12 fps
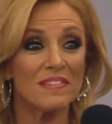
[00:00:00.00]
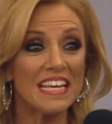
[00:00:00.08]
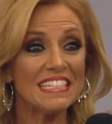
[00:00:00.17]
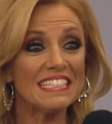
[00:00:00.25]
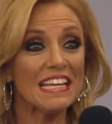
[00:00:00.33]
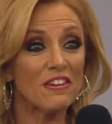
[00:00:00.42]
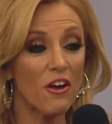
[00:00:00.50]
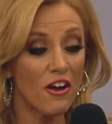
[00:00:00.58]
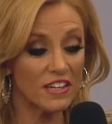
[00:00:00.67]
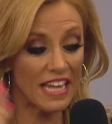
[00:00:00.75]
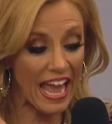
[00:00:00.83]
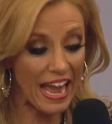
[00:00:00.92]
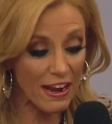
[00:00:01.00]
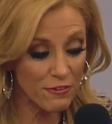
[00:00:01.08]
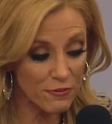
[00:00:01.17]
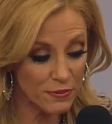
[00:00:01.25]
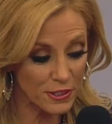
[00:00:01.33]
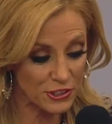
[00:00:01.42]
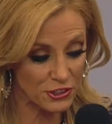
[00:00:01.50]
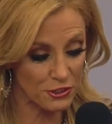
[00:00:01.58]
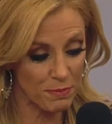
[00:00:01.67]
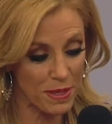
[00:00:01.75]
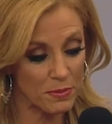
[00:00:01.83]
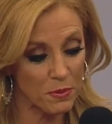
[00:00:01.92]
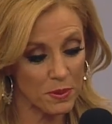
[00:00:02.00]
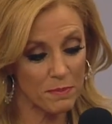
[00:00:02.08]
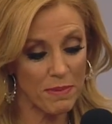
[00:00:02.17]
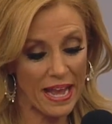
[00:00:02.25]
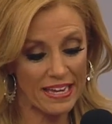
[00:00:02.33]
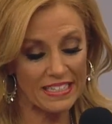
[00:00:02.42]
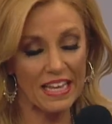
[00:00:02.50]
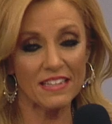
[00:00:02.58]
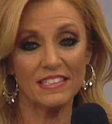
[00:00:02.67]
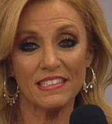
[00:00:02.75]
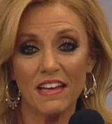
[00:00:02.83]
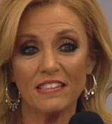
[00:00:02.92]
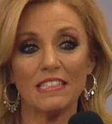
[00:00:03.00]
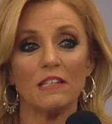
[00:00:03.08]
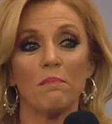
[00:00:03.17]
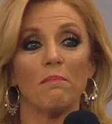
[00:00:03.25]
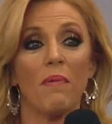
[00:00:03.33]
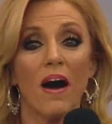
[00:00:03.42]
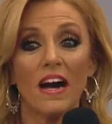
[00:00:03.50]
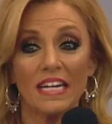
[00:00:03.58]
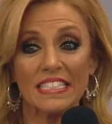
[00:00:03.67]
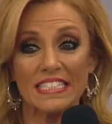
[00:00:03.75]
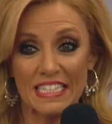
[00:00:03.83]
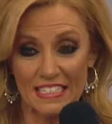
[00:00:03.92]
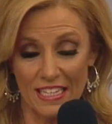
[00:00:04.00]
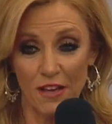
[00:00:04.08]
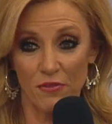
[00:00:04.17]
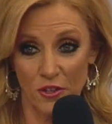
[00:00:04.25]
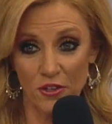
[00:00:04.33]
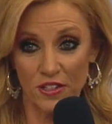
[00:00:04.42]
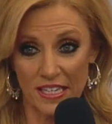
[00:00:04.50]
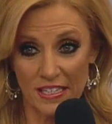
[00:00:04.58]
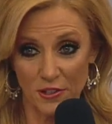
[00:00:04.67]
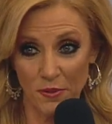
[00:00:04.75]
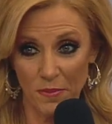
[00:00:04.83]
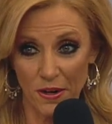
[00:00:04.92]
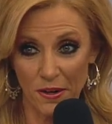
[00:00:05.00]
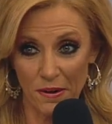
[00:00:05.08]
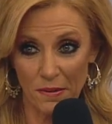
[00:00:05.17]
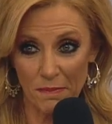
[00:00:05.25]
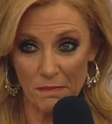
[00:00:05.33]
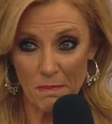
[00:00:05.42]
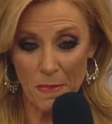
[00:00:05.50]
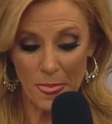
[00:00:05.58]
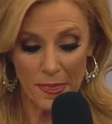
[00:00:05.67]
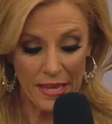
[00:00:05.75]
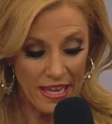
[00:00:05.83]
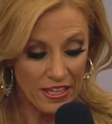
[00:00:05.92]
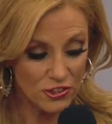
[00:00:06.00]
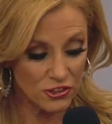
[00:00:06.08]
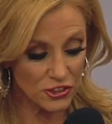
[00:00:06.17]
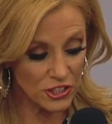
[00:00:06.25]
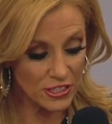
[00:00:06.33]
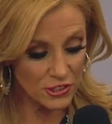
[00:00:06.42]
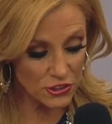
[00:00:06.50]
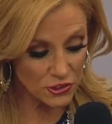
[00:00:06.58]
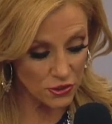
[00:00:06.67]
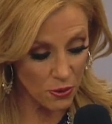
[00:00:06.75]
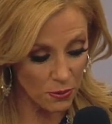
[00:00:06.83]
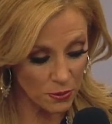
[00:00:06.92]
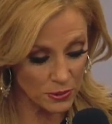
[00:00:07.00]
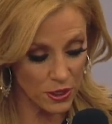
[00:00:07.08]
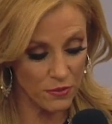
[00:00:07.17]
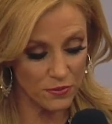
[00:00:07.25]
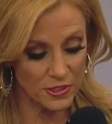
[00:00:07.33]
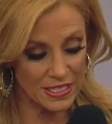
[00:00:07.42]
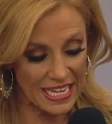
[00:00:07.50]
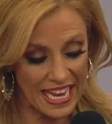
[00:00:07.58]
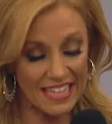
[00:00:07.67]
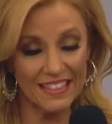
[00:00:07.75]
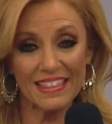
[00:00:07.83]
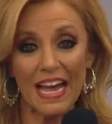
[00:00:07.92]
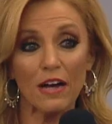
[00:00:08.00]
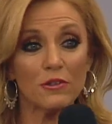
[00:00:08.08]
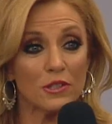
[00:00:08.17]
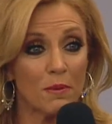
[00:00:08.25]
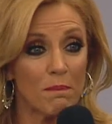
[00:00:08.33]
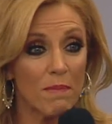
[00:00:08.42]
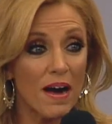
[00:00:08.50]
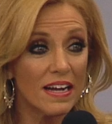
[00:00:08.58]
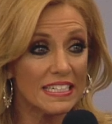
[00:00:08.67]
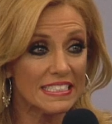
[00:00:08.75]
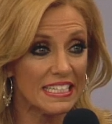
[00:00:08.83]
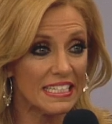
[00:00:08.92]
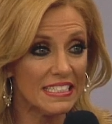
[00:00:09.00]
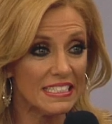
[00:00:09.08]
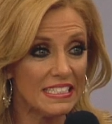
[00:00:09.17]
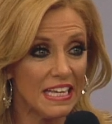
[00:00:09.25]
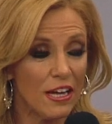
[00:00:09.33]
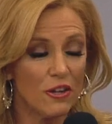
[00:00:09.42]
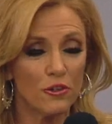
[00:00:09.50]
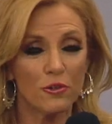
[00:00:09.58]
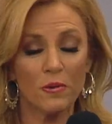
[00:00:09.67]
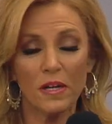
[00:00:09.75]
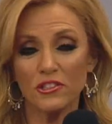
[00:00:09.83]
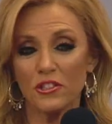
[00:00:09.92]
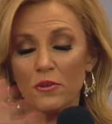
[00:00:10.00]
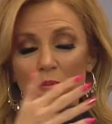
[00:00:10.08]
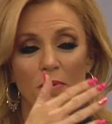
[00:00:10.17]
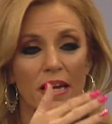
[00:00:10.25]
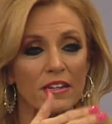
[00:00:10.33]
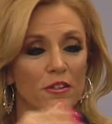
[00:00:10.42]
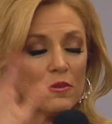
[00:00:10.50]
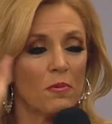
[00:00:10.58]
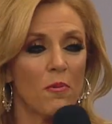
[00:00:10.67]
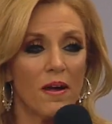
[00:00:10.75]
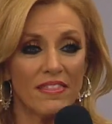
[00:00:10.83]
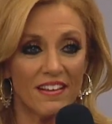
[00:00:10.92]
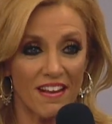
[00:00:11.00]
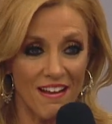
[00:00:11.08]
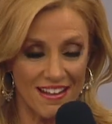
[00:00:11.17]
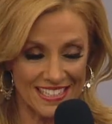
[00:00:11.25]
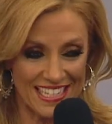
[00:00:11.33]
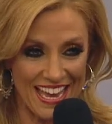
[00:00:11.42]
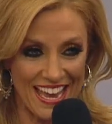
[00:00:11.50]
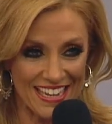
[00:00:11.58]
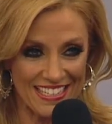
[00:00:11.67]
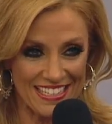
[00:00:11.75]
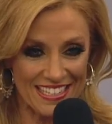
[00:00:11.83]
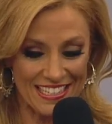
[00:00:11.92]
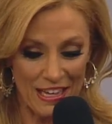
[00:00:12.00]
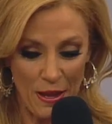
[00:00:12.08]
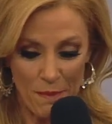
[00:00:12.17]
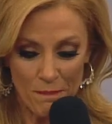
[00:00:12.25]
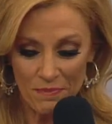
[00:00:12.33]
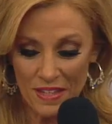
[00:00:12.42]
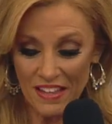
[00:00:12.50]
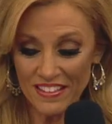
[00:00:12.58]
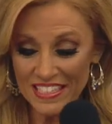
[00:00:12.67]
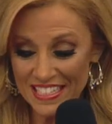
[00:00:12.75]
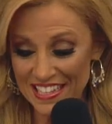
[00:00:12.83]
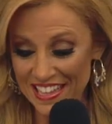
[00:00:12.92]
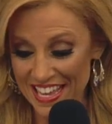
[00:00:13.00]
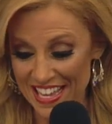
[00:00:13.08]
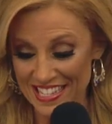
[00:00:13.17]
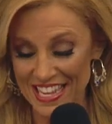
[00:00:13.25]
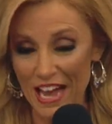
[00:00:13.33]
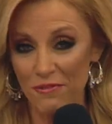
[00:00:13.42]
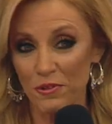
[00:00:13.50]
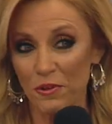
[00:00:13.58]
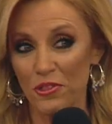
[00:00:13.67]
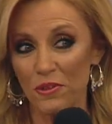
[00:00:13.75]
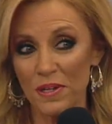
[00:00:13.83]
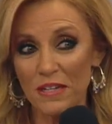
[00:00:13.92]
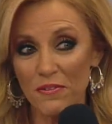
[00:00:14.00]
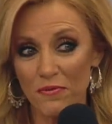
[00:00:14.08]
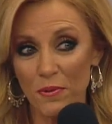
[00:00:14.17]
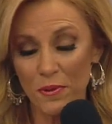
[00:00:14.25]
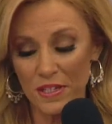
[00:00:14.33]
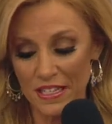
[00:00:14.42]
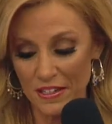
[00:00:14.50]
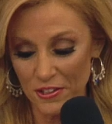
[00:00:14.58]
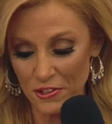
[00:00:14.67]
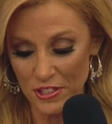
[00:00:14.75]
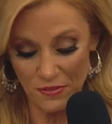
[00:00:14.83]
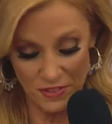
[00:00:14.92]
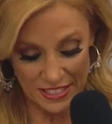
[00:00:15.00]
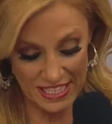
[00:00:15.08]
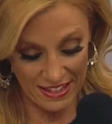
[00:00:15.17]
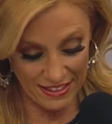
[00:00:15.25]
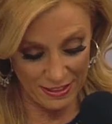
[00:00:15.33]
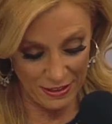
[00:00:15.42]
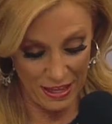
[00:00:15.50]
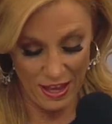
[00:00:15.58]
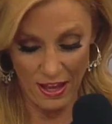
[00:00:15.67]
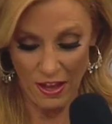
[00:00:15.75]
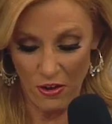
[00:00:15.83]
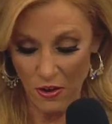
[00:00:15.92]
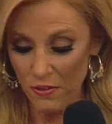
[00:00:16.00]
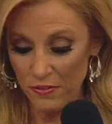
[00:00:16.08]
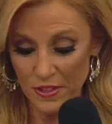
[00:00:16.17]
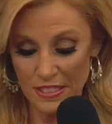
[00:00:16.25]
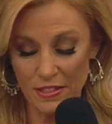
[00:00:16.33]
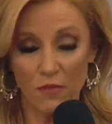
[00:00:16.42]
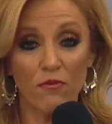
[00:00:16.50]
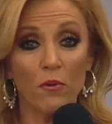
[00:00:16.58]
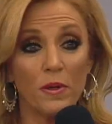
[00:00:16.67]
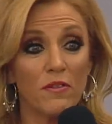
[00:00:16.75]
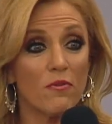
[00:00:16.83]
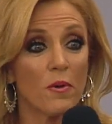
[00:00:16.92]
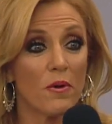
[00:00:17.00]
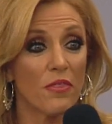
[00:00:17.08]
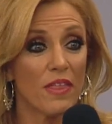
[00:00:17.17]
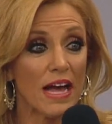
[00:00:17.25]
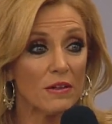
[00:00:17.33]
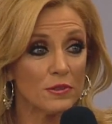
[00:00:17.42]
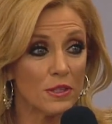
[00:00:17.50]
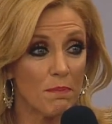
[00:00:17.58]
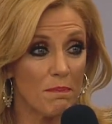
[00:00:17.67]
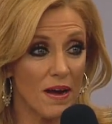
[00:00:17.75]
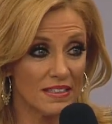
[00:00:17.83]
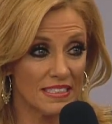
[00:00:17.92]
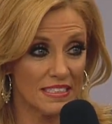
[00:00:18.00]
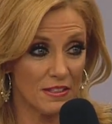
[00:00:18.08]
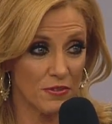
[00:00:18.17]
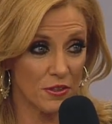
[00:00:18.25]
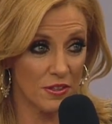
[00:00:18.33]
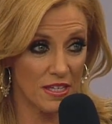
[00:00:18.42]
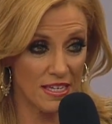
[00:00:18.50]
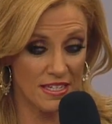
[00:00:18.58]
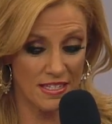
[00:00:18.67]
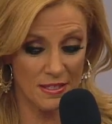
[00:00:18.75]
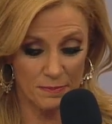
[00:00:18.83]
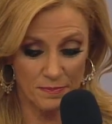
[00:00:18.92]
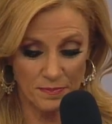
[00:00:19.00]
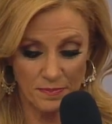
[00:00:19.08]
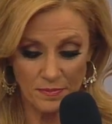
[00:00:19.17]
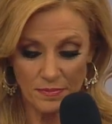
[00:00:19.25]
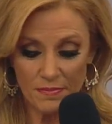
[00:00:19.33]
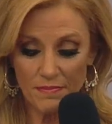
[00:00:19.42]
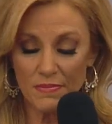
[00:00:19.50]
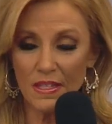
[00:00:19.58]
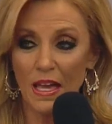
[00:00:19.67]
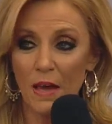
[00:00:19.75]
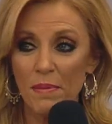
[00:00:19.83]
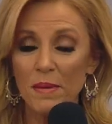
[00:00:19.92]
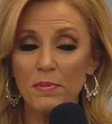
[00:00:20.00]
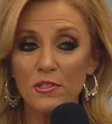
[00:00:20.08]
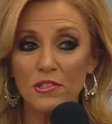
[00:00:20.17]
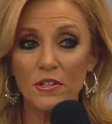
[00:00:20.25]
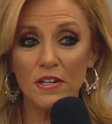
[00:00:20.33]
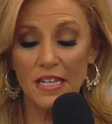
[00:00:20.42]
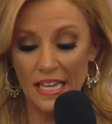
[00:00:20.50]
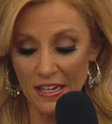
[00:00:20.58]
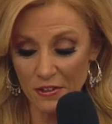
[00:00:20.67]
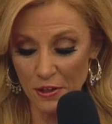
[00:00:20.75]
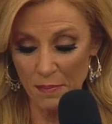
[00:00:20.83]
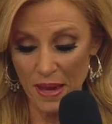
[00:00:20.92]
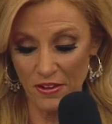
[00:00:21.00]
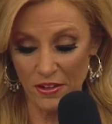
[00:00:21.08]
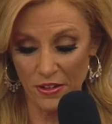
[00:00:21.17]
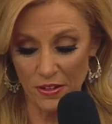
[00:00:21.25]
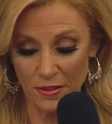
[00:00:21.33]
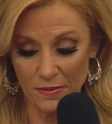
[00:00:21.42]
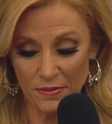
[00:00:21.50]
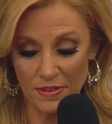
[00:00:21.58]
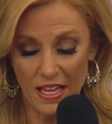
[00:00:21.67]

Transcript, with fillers: they said on average, people were buying a dozen boxes of cookies from her. She sold over 10,000 boxes crushed the record, won the contest. Now, listen to this. After three to four years of selling all of these 44,000 boxes of cookies, people started hearing about her.